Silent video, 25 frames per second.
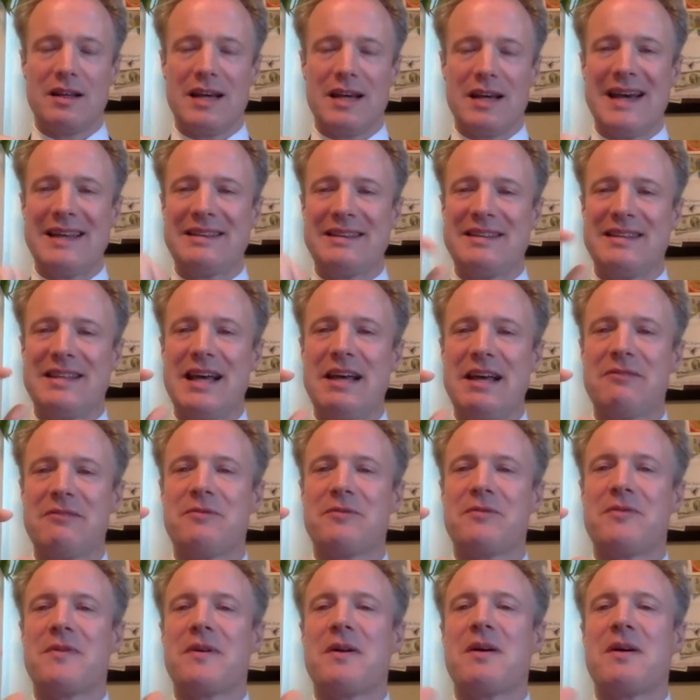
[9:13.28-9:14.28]
And that,
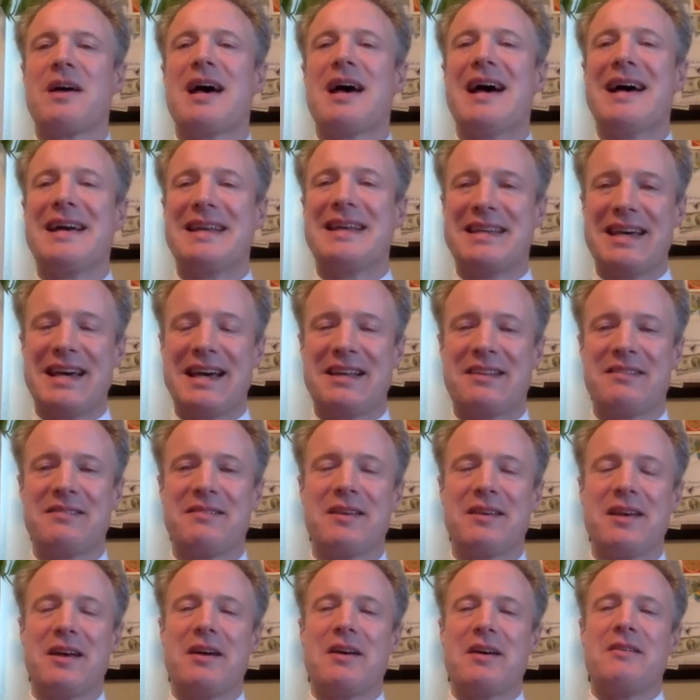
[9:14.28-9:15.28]

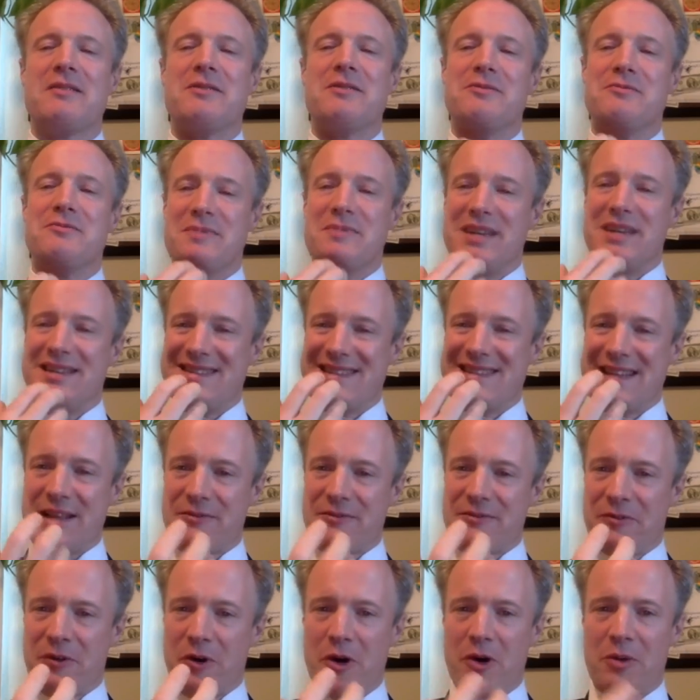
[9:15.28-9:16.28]
again, in that
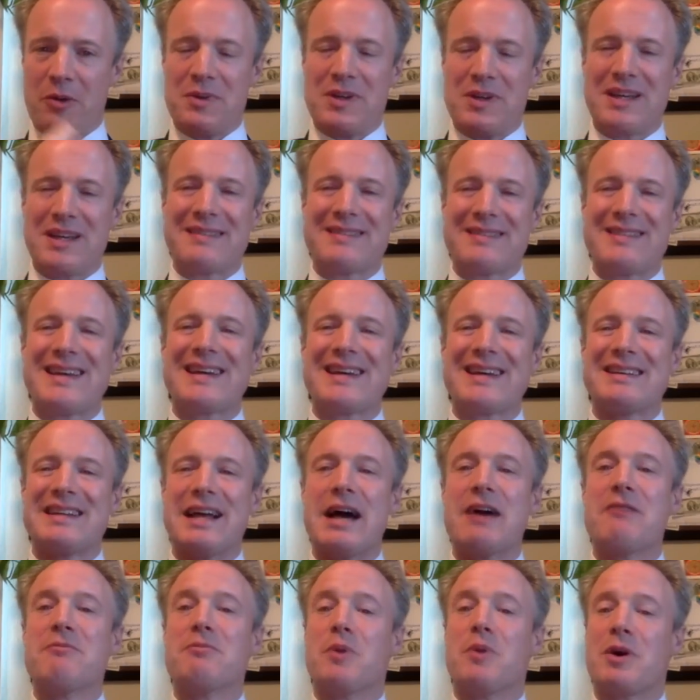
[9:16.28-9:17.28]
form, you can take
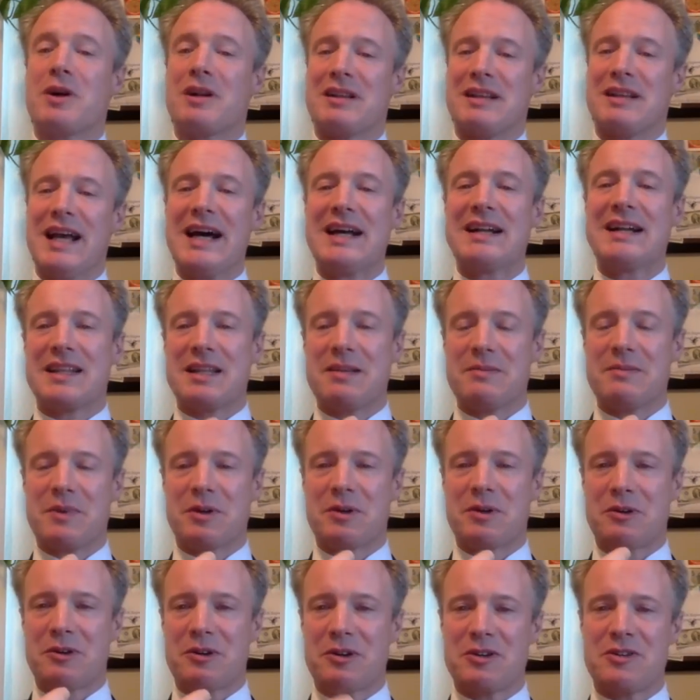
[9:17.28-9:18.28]
life more lightly
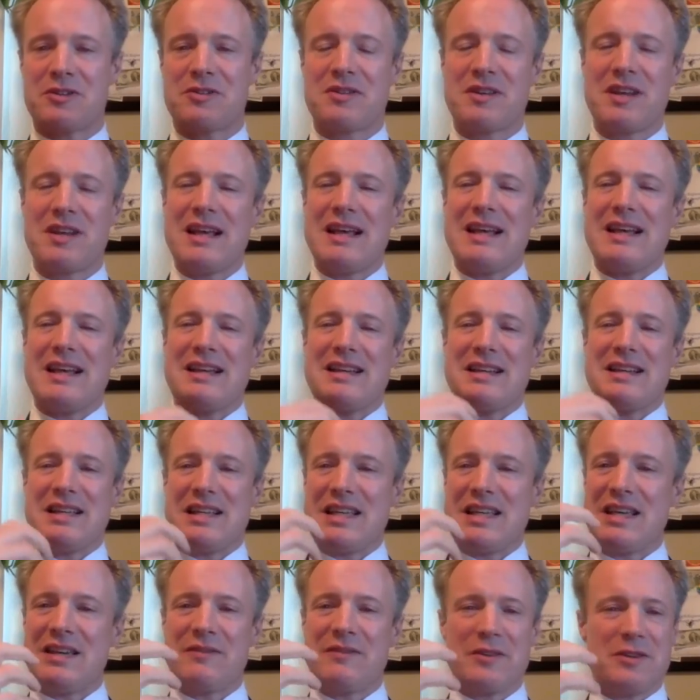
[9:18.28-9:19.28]
because
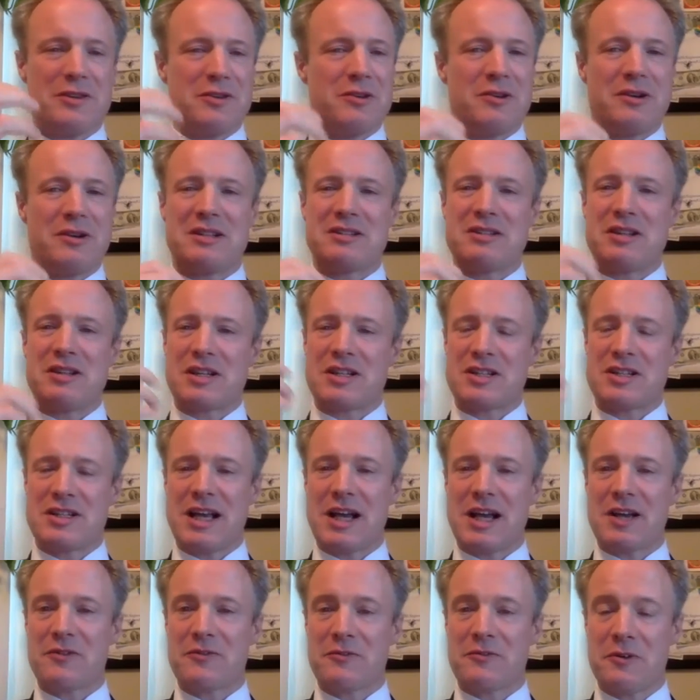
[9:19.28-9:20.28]
even you are
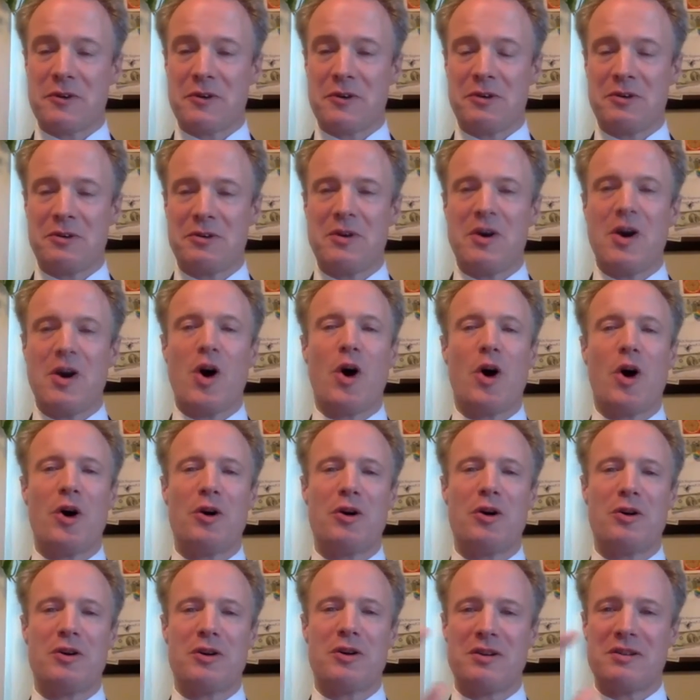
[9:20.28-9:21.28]
successful
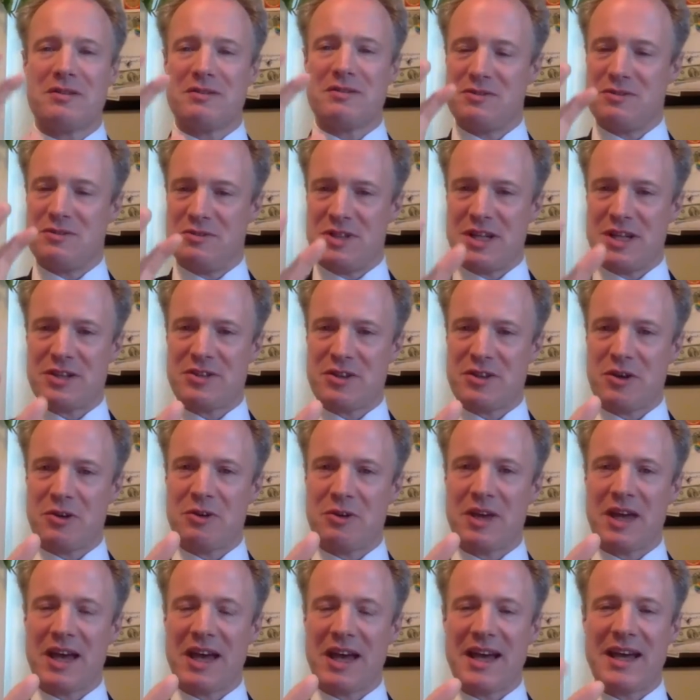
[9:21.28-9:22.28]
or just
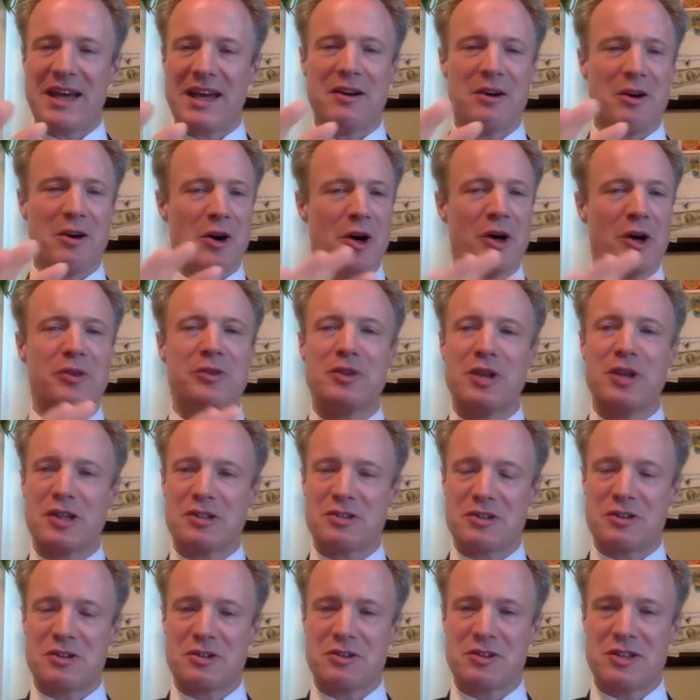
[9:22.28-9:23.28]
okay or not
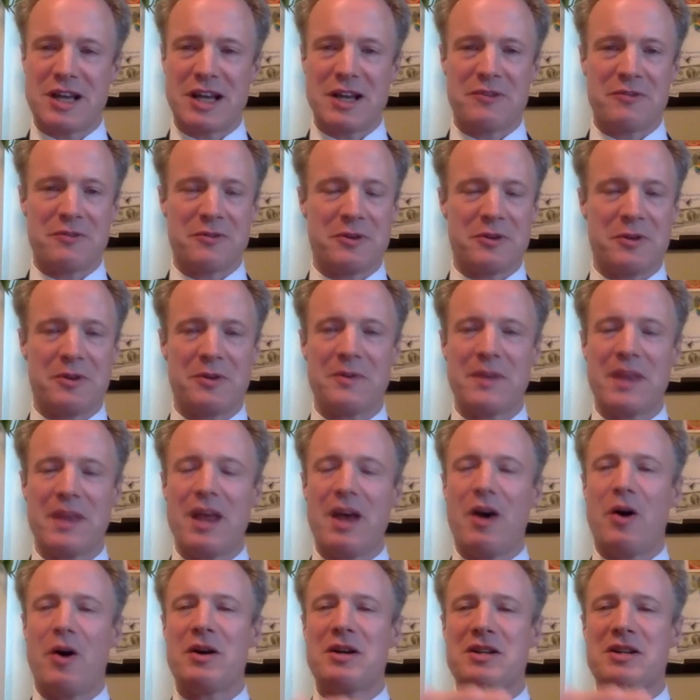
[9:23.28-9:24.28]
successful,
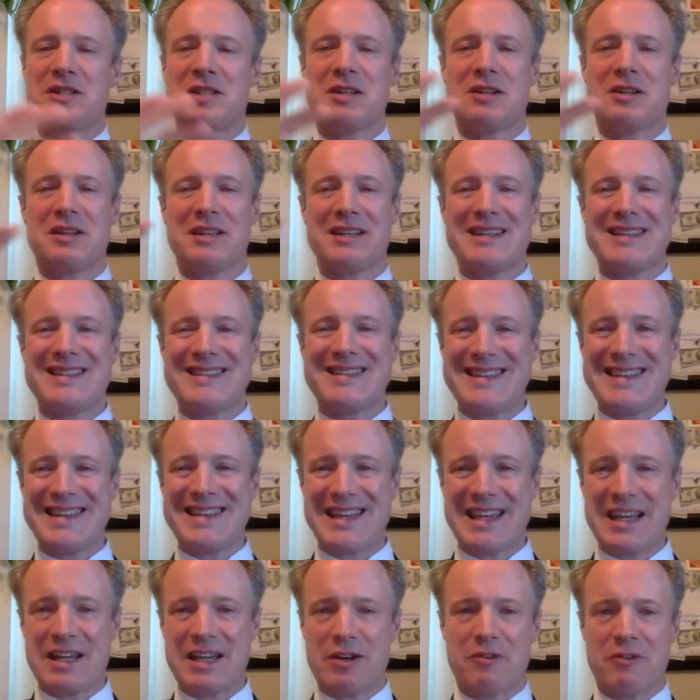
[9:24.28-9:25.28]
or you're still in the
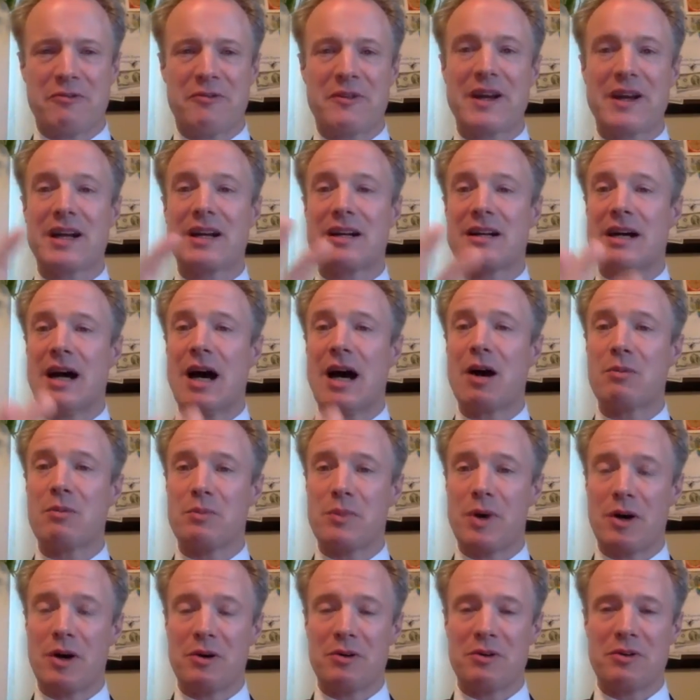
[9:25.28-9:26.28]
seeking or figuring out
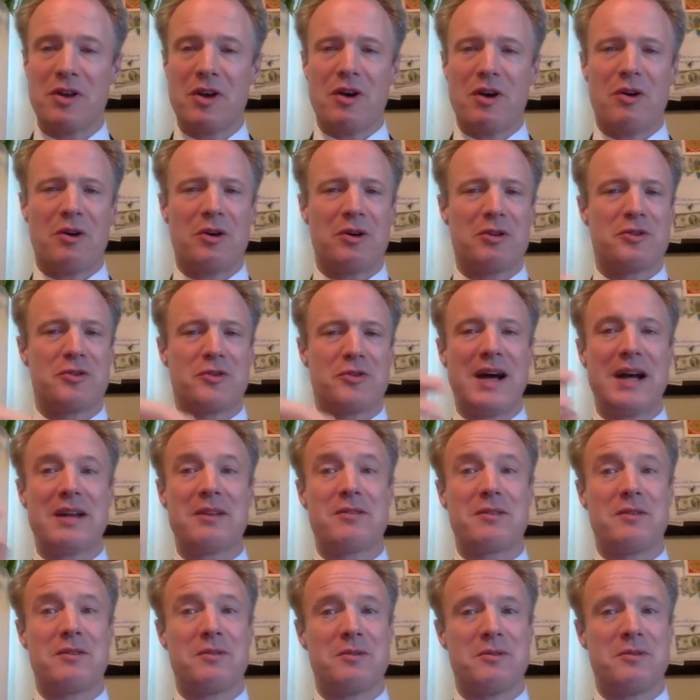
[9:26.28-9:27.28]
mode or try
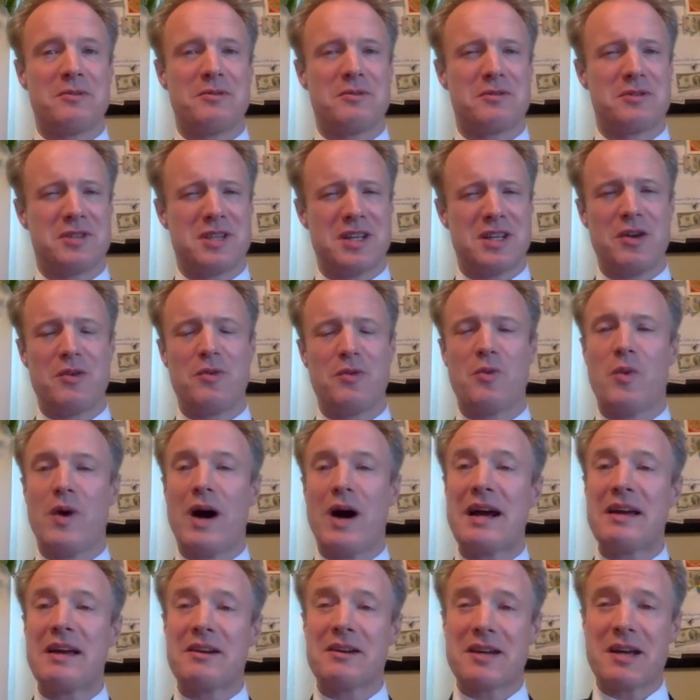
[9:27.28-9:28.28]
to see
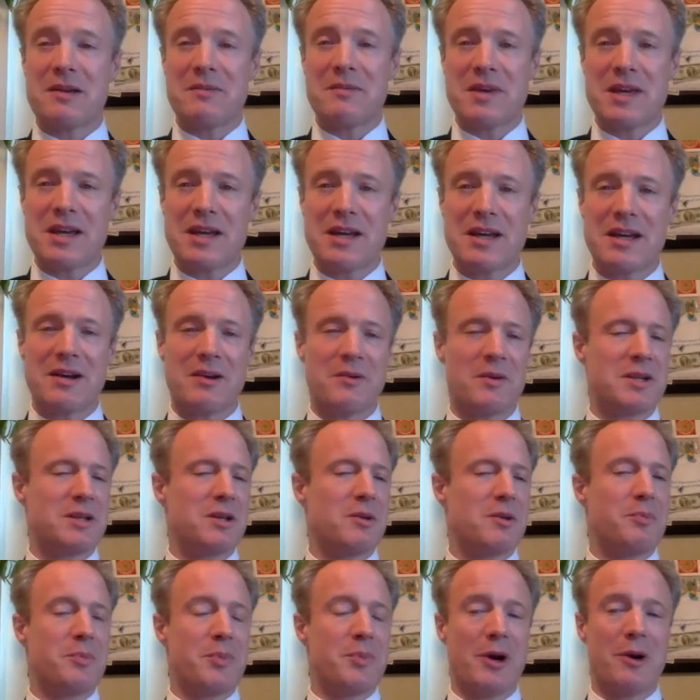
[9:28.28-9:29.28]
why you came here, what
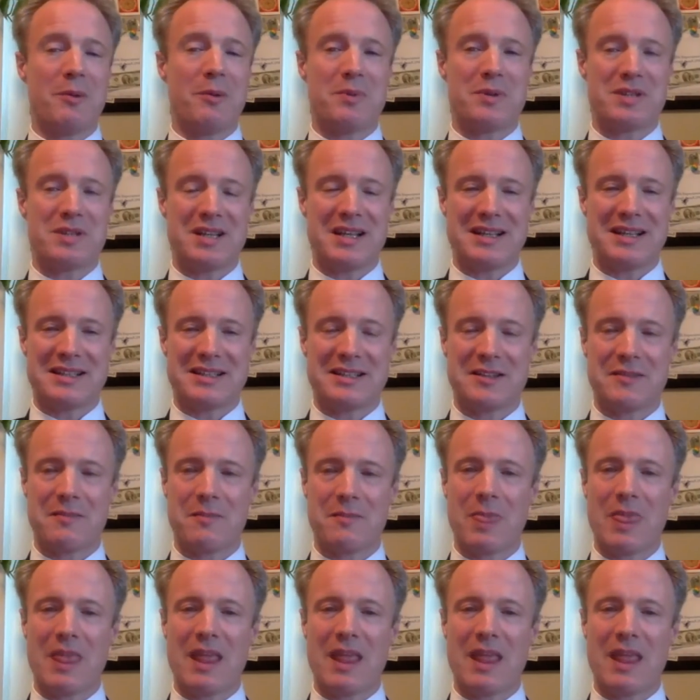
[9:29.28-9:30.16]
your purpose is.